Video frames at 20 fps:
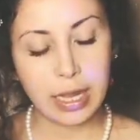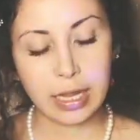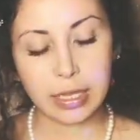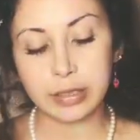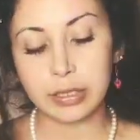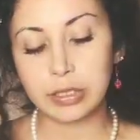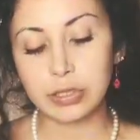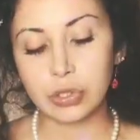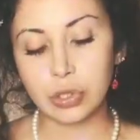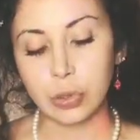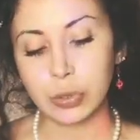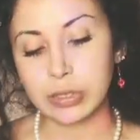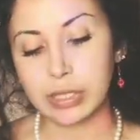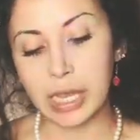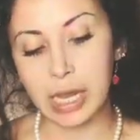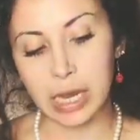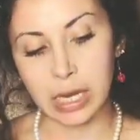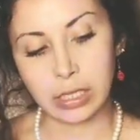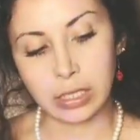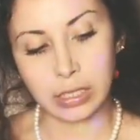And this goes
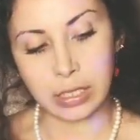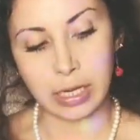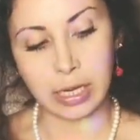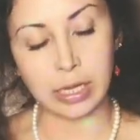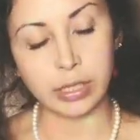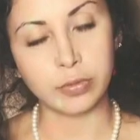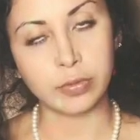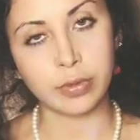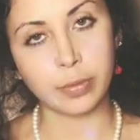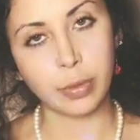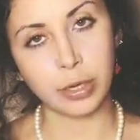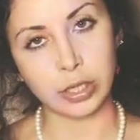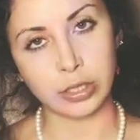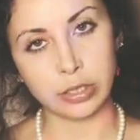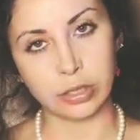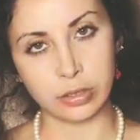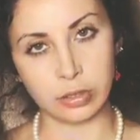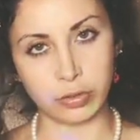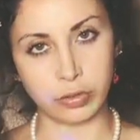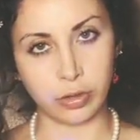hand in hand with
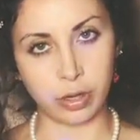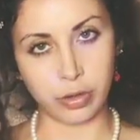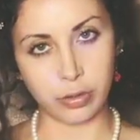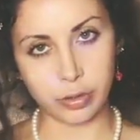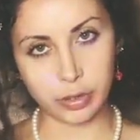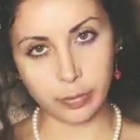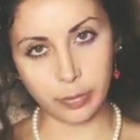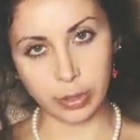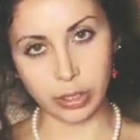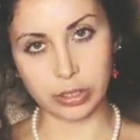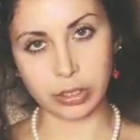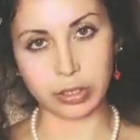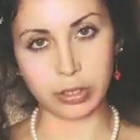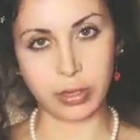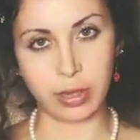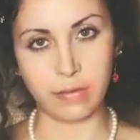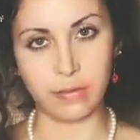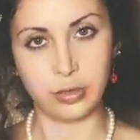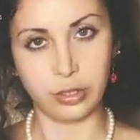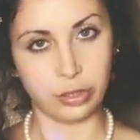personal growth,
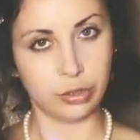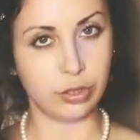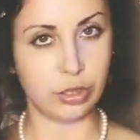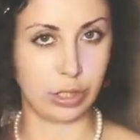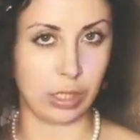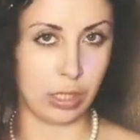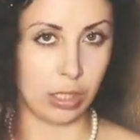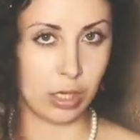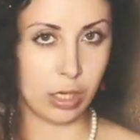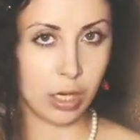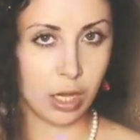personal evolution.